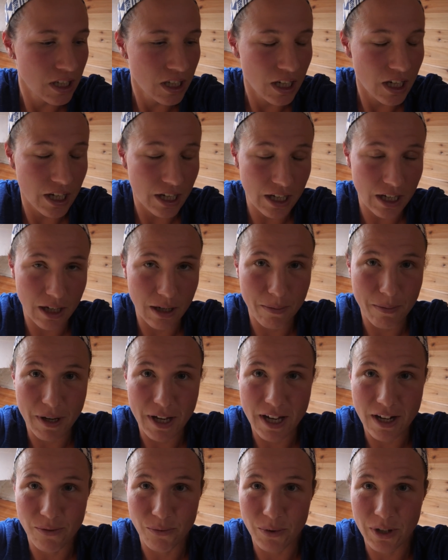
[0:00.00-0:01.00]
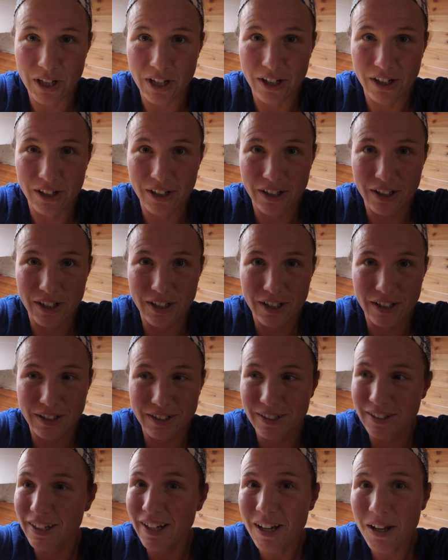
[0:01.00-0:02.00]
And we are
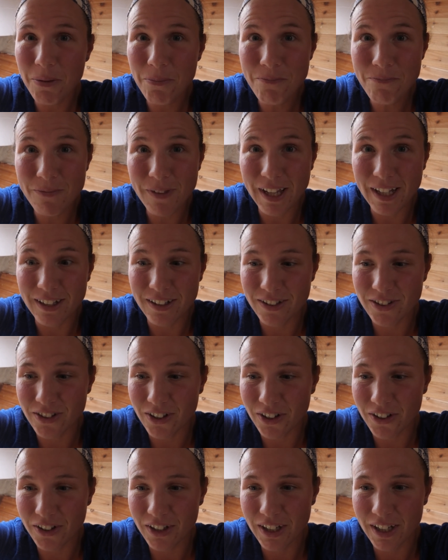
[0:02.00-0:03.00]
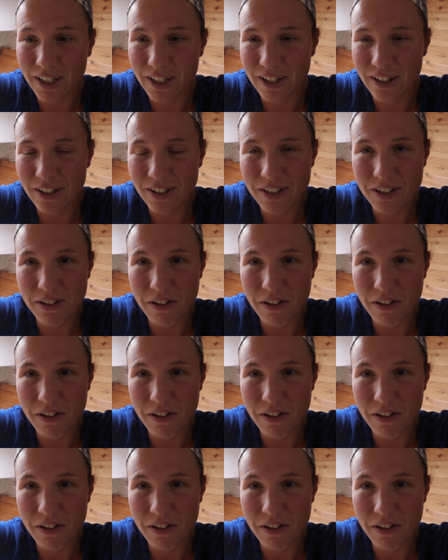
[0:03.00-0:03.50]
today installing